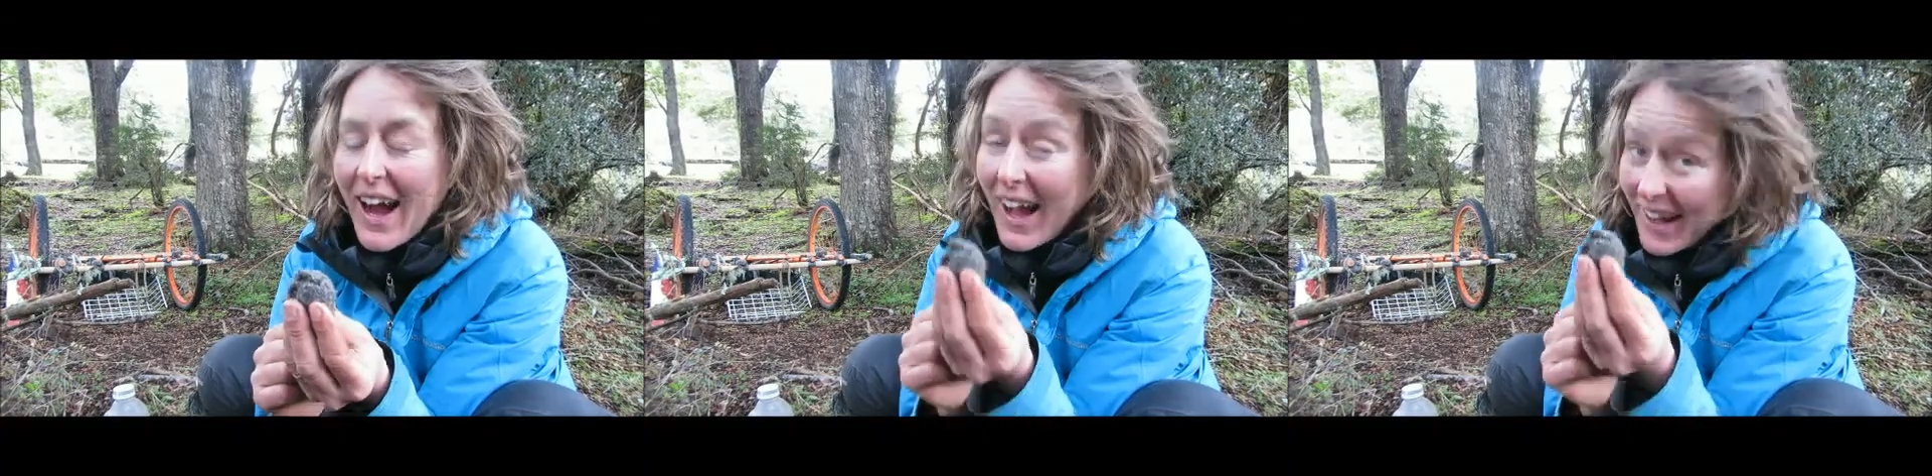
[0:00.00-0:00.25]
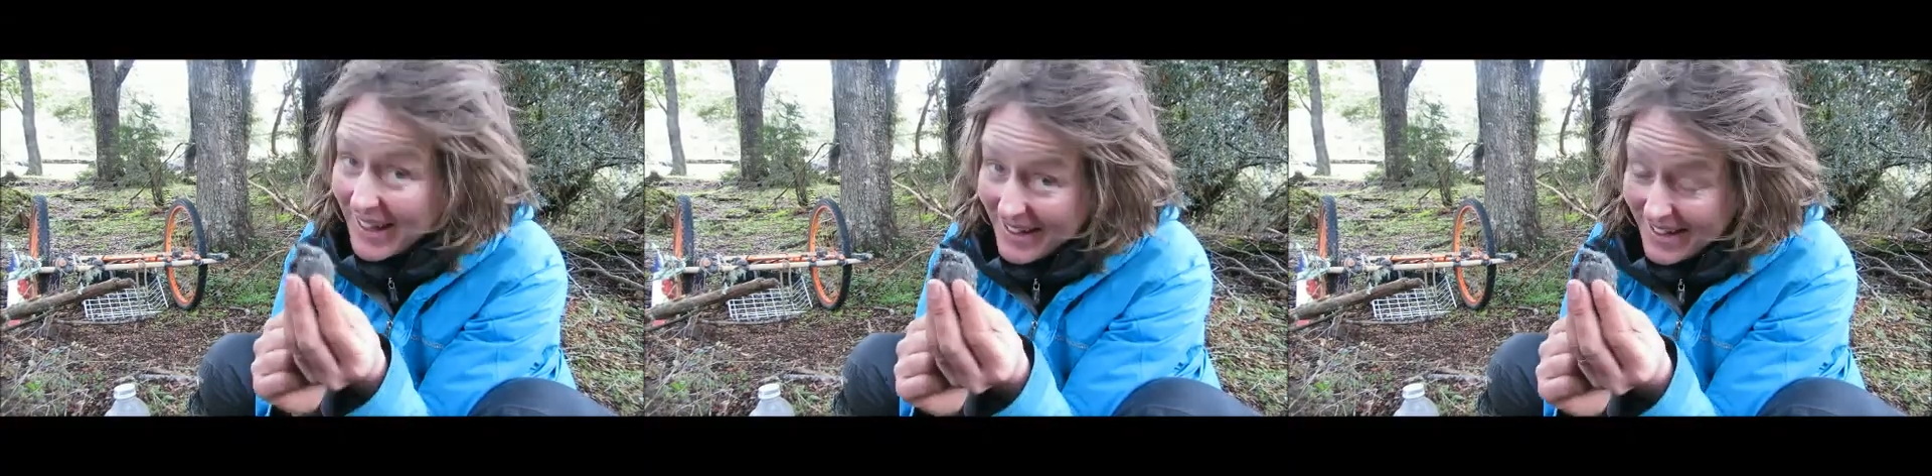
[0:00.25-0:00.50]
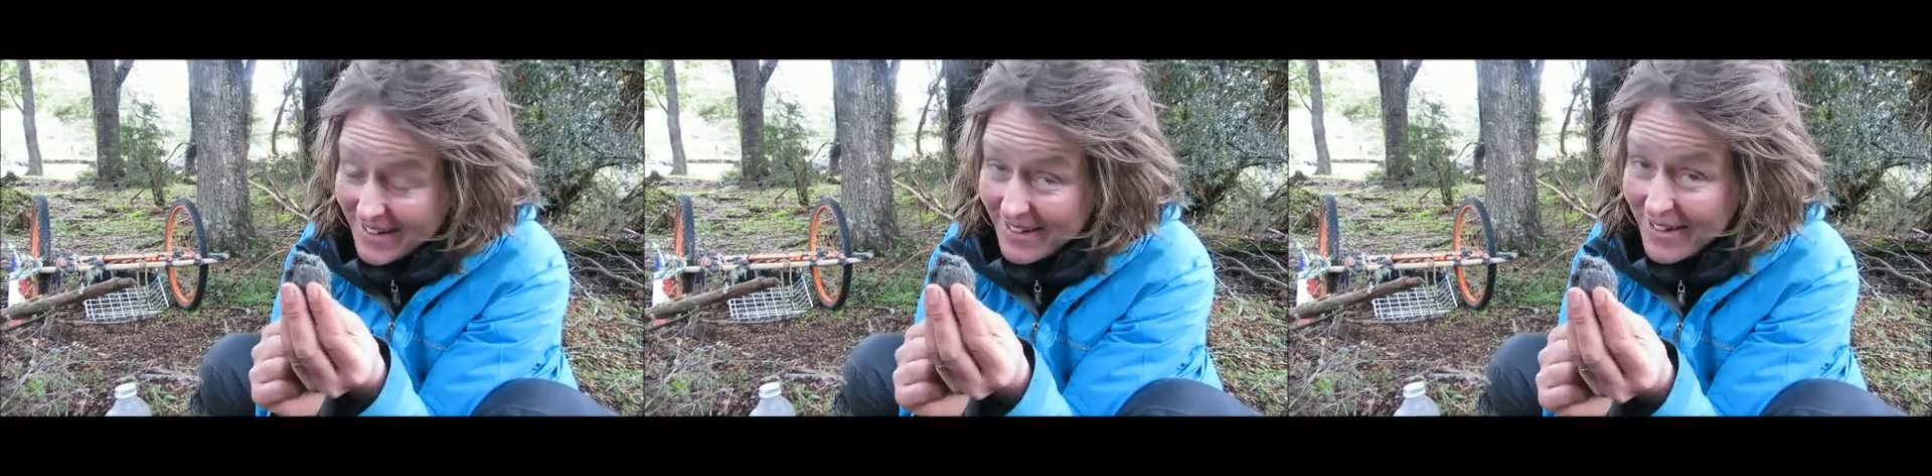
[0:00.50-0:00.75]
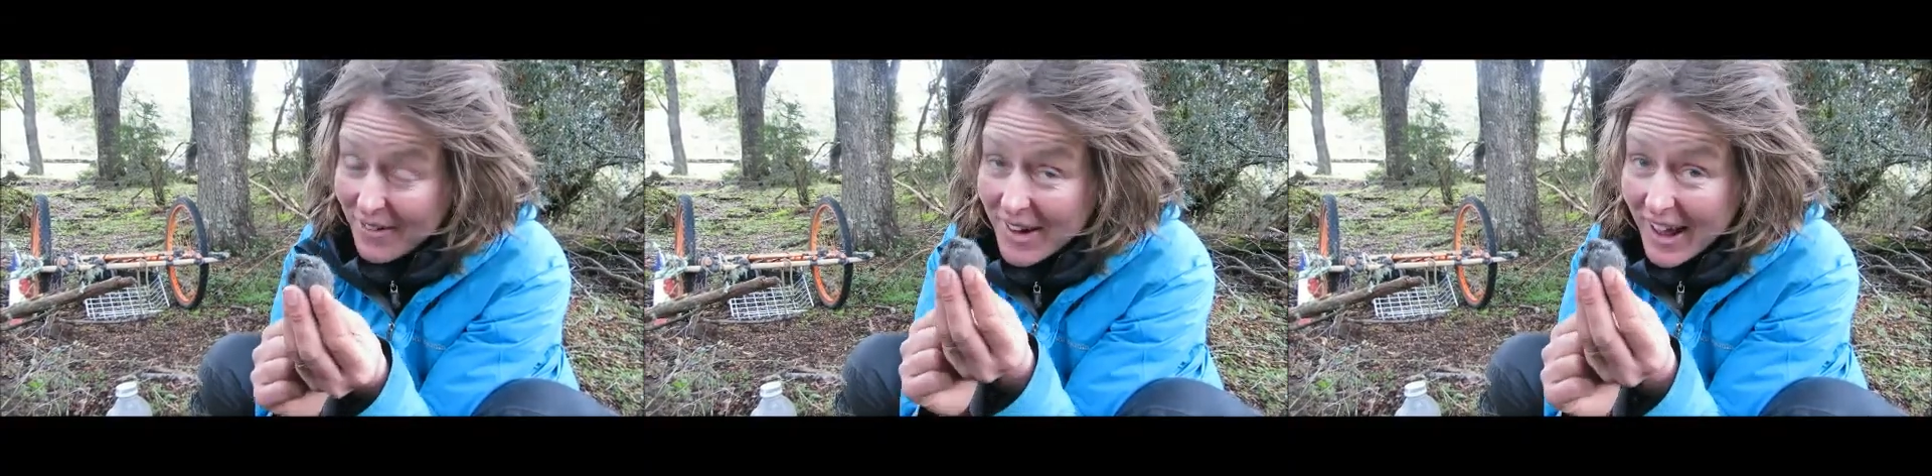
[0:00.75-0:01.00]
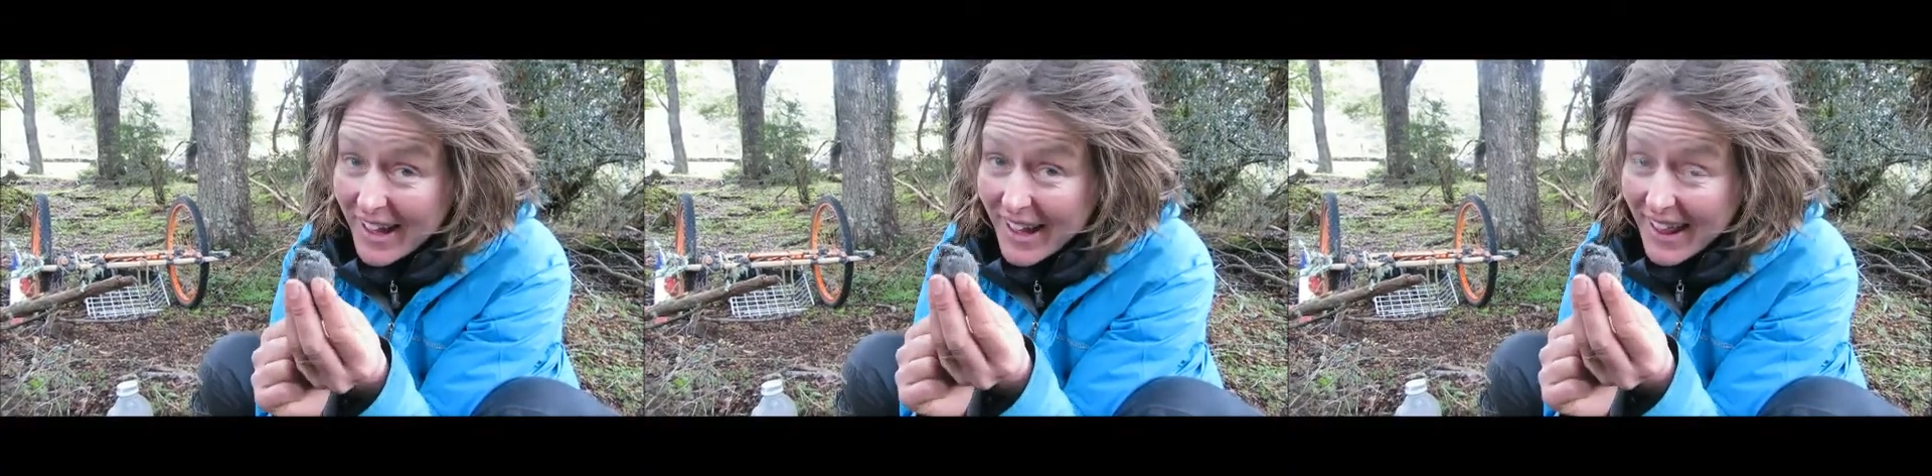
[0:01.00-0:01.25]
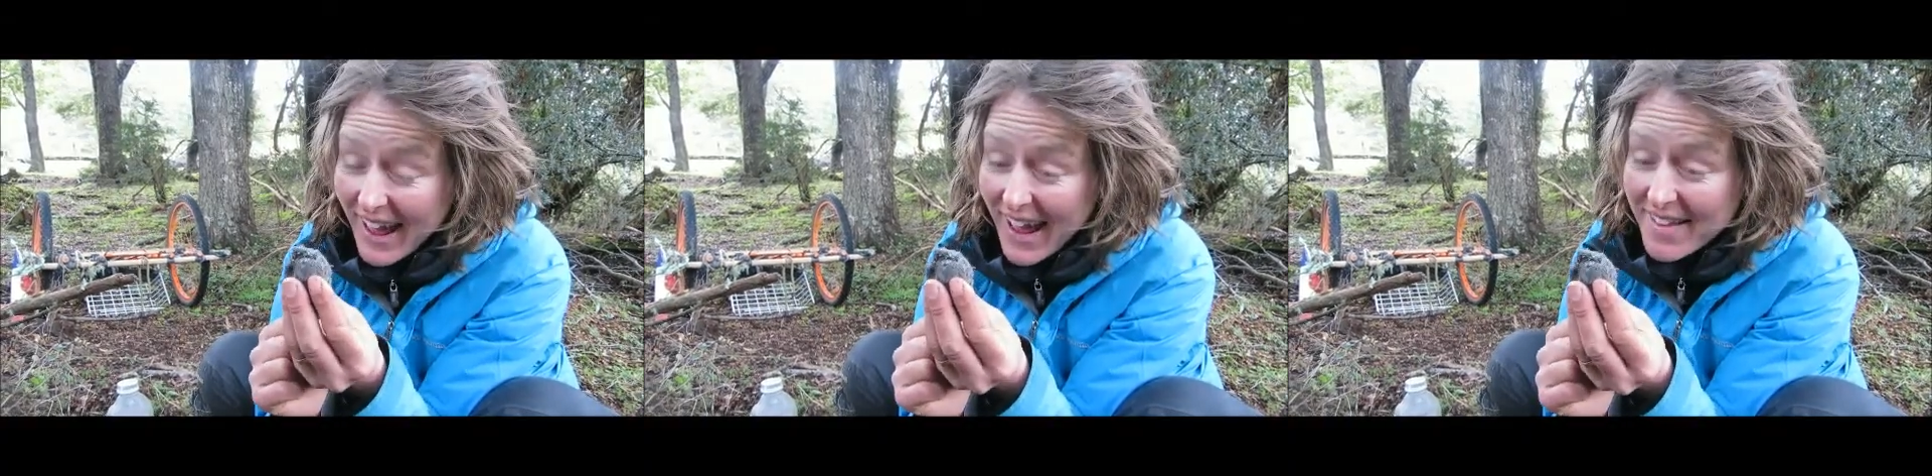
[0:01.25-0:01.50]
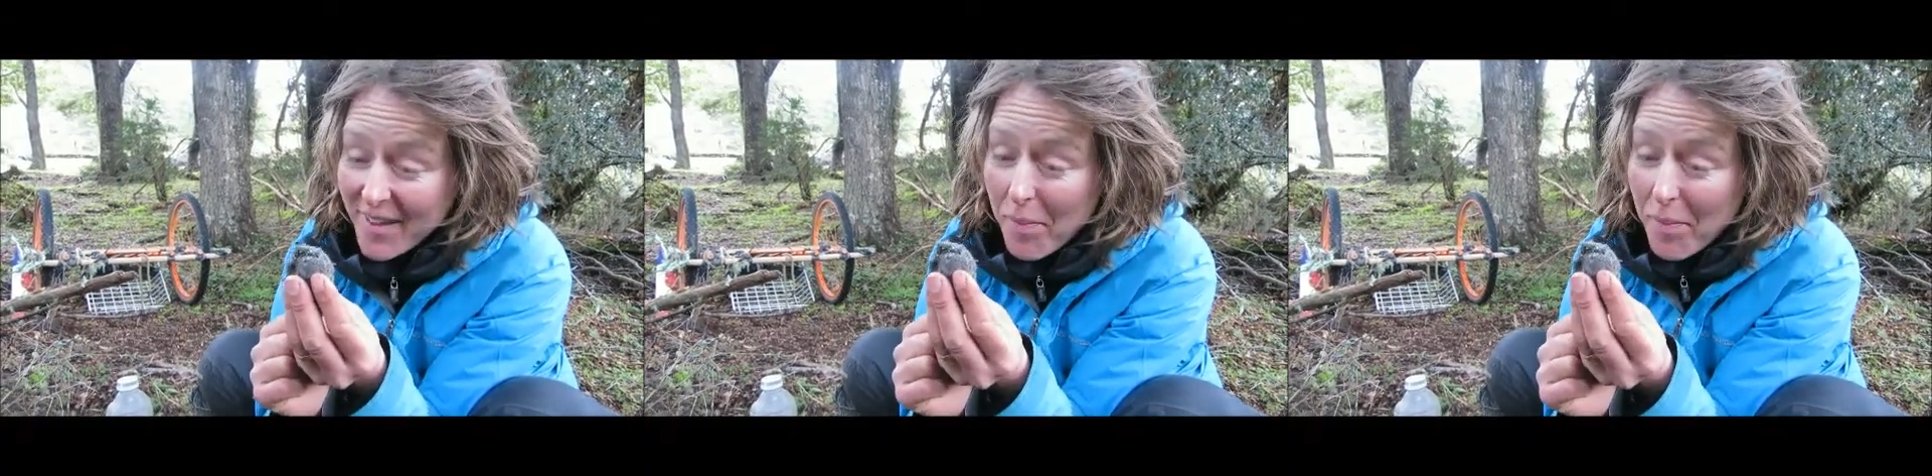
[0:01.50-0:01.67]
I didn't do it. We're lucky there.